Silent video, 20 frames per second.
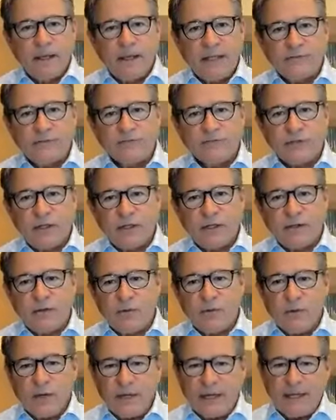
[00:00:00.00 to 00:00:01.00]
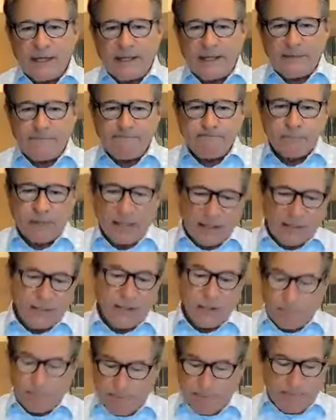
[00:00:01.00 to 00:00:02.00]
And so,
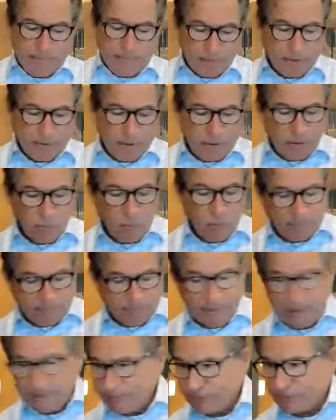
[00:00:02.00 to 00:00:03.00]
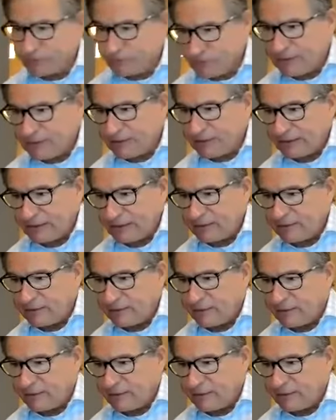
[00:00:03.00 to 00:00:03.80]
people do what people see,